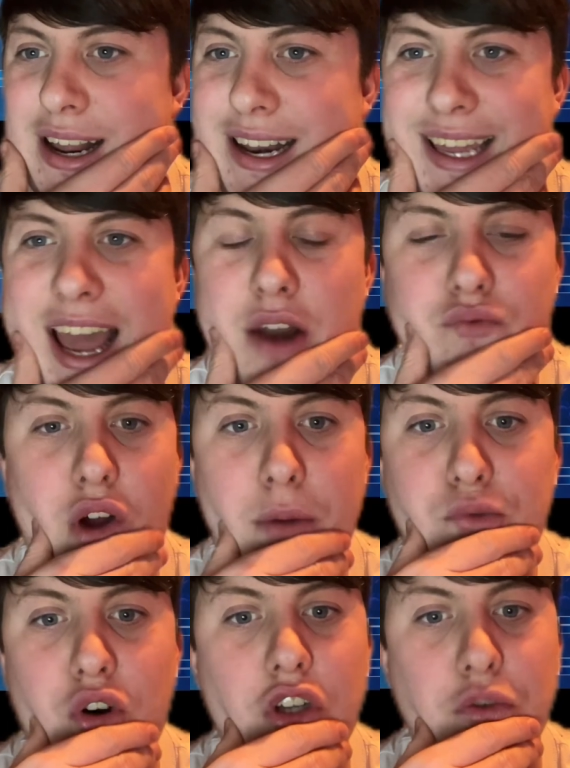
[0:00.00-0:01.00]
And again, Rob
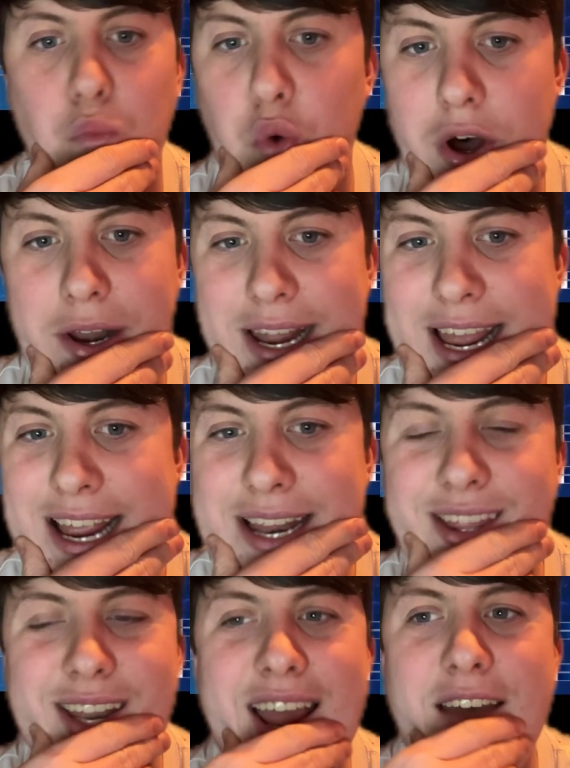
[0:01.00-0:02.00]
Cross won in
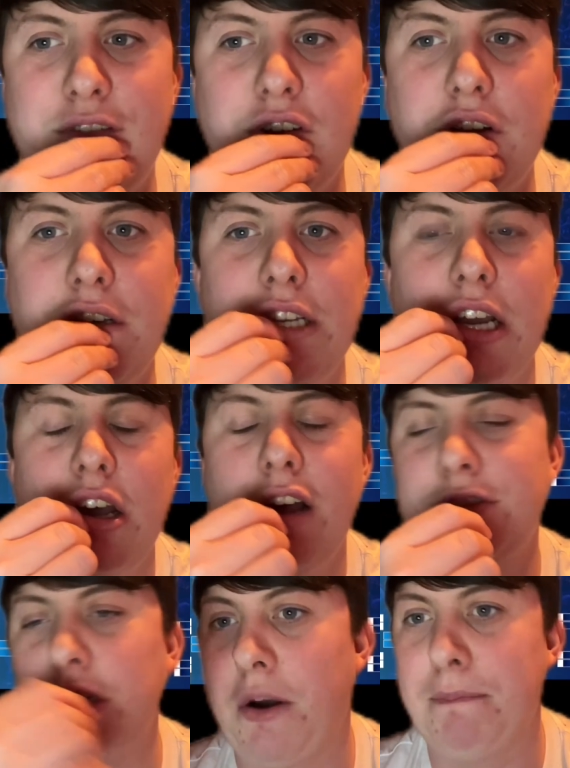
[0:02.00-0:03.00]
the Netherlands.
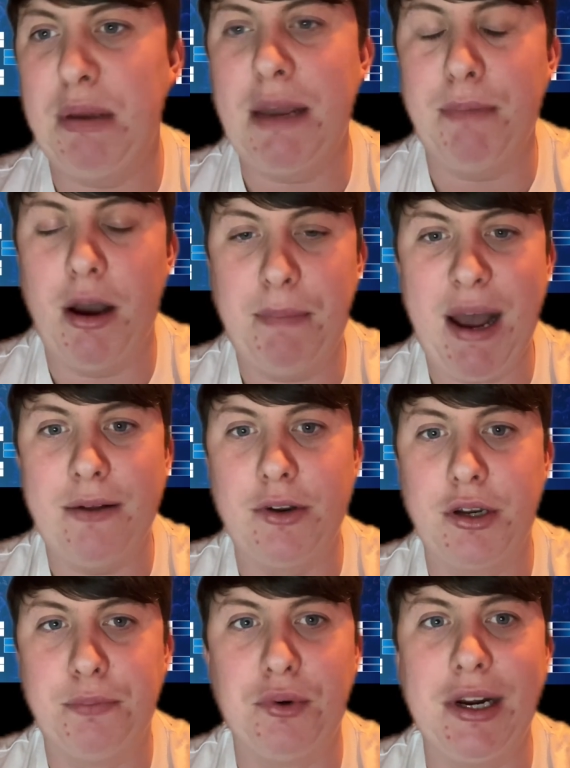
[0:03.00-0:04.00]
Obviously got beat by Paulo
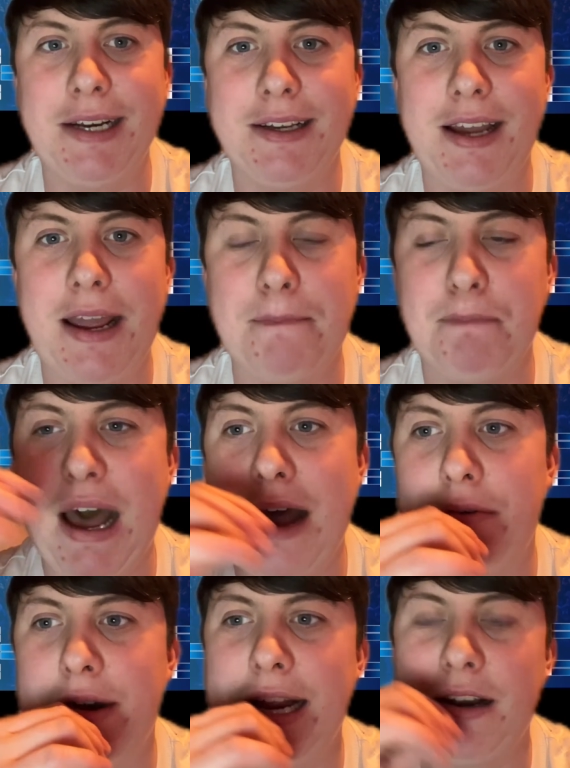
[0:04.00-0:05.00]
Nebreda in
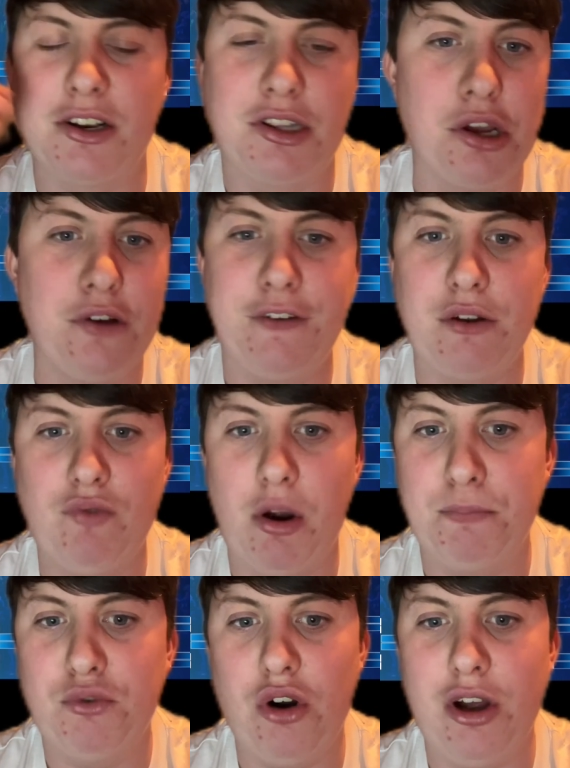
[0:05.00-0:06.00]
Bahrain. I do think
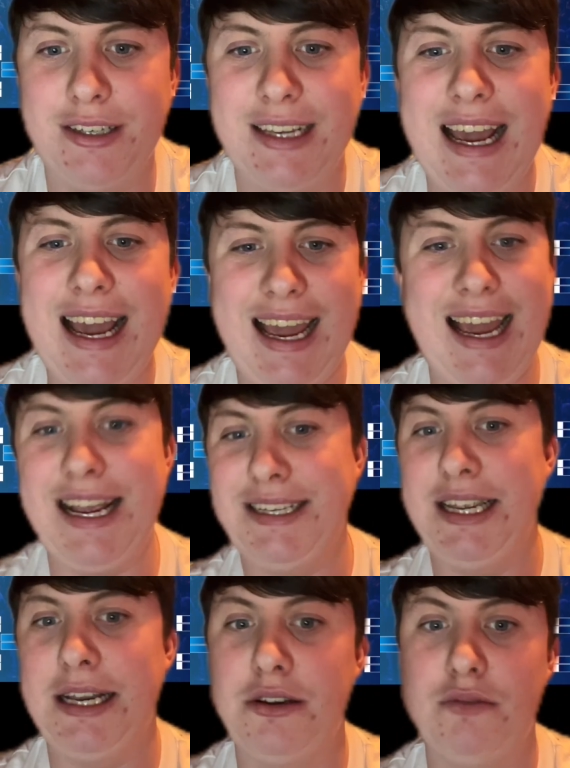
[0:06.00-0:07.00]
Rob Cross is
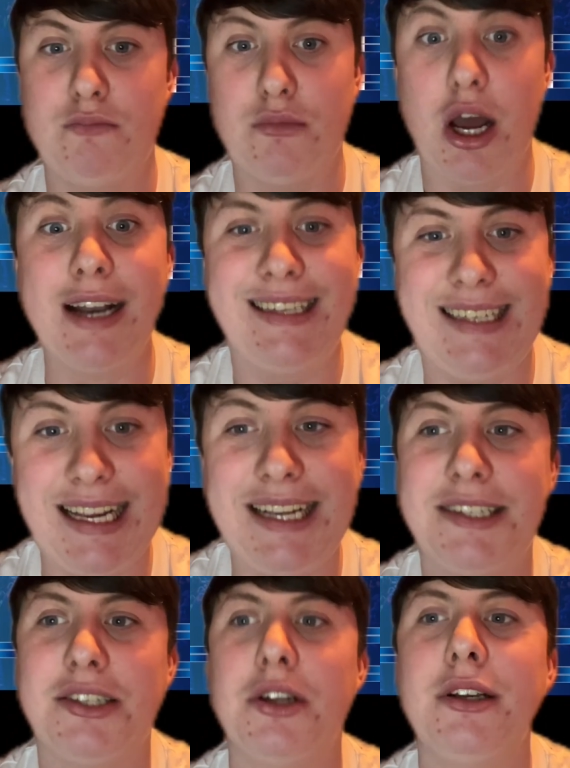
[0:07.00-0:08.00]
in a
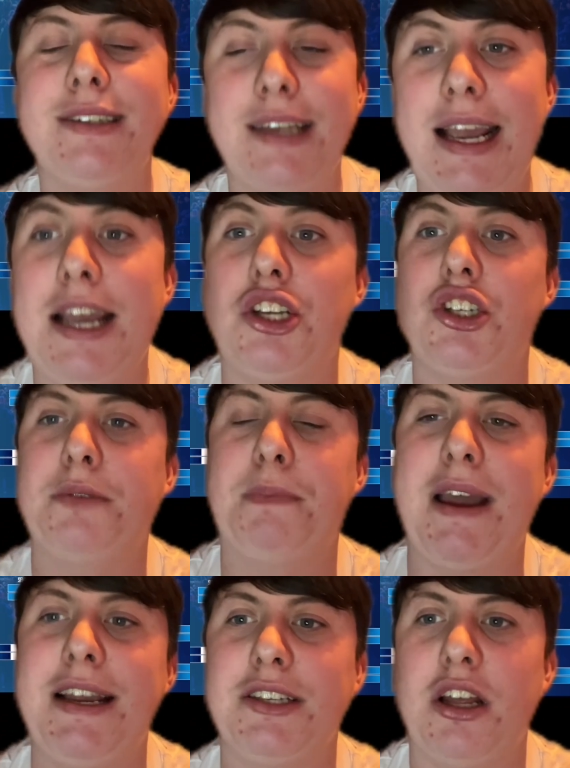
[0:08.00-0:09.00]
decent-ish
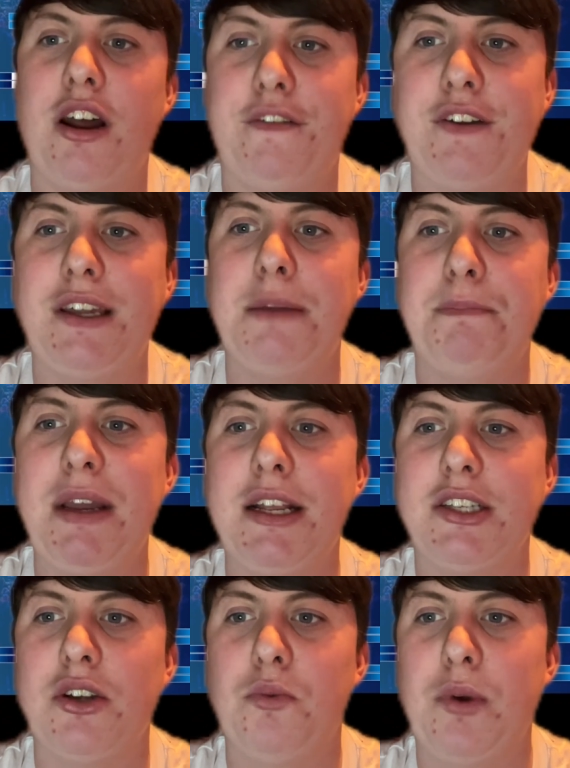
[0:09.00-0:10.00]
space, and I think he
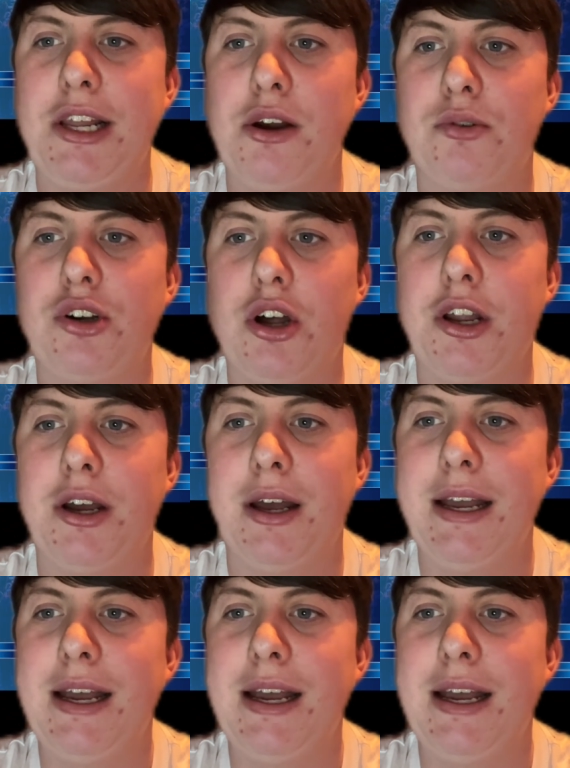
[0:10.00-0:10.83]
beats Willie O'Connor.